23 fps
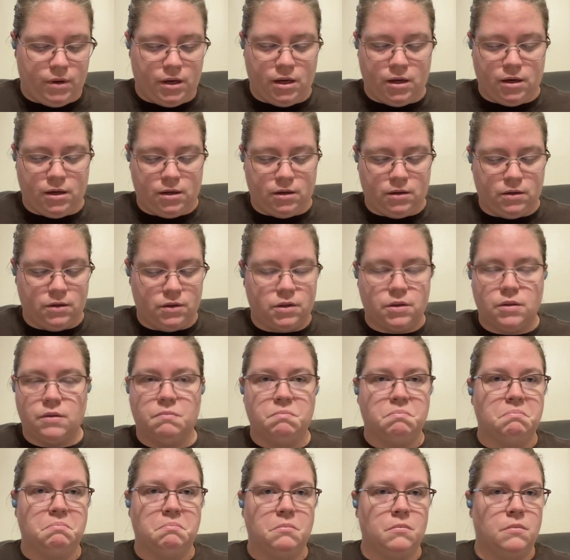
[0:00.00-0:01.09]
and
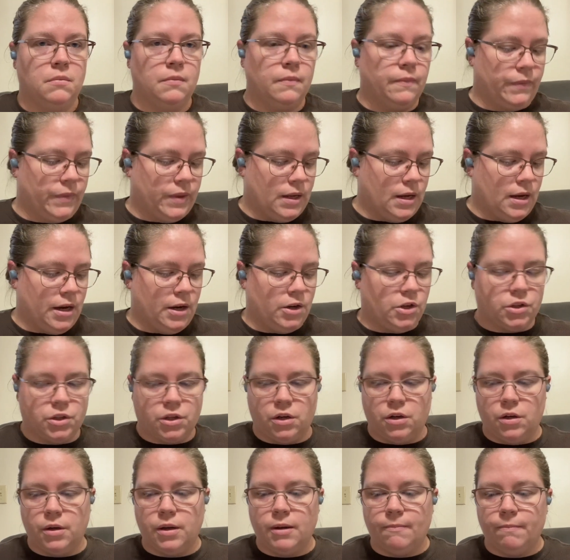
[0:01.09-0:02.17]
I just couldn't
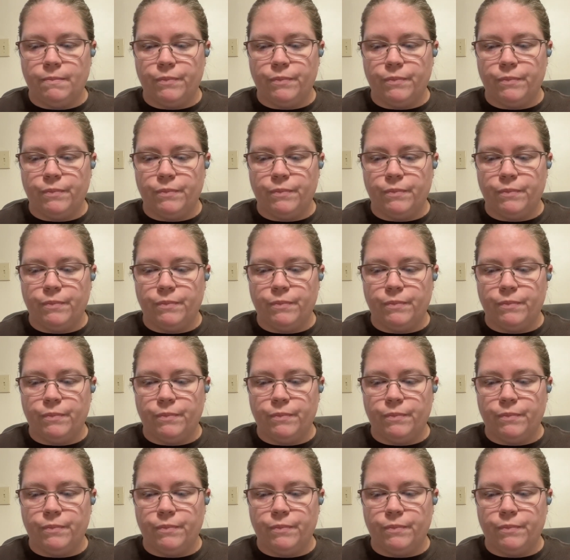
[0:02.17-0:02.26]
do it.